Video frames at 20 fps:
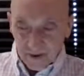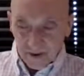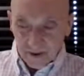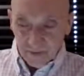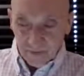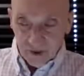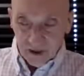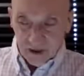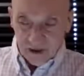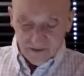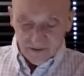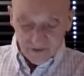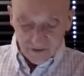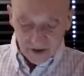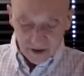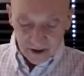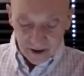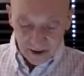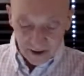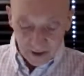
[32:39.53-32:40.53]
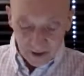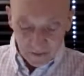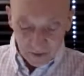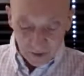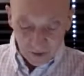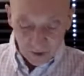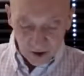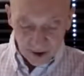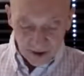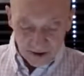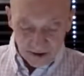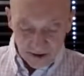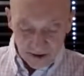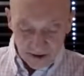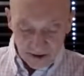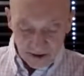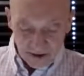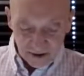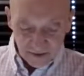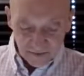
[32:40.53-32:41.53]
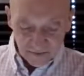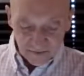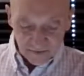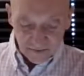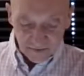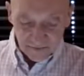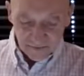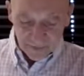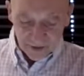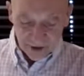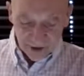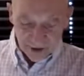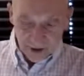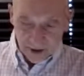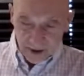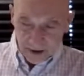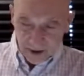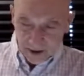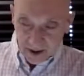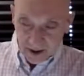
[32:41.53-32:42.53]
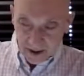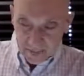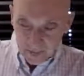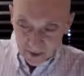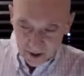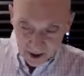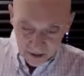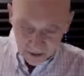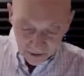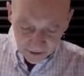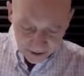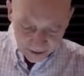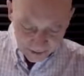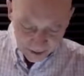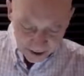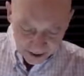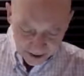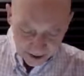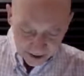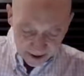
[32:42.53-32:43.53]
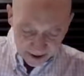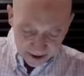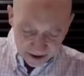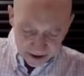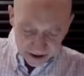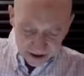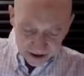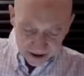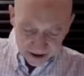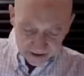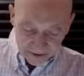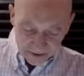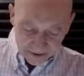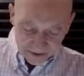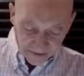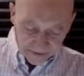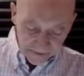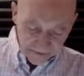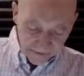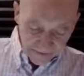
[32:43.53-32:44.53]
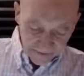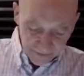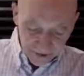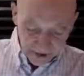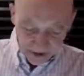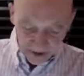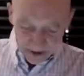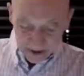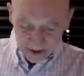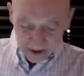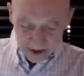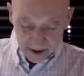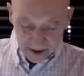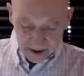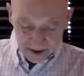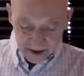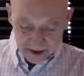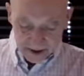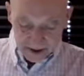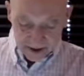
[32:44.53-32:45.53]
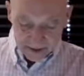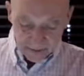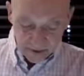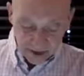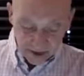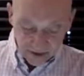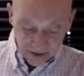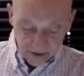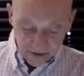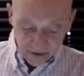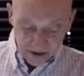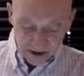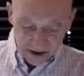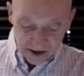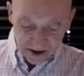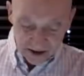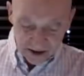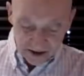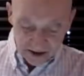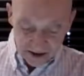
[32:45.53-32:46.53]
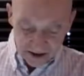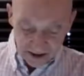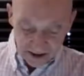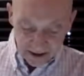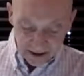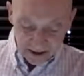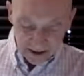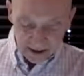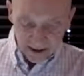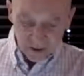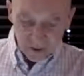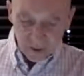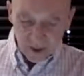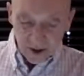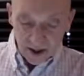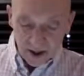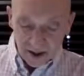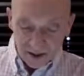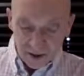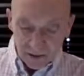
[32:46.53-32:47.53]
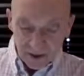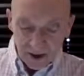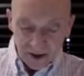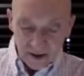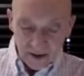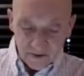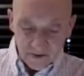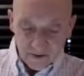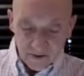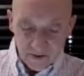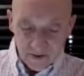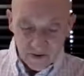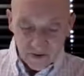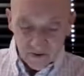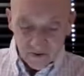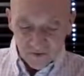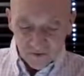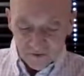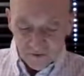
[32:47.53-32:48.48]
peaceful and calm and wise and skillful, not proud or demanding in nature. Let them not do the slightest thing that the wise would later reprove.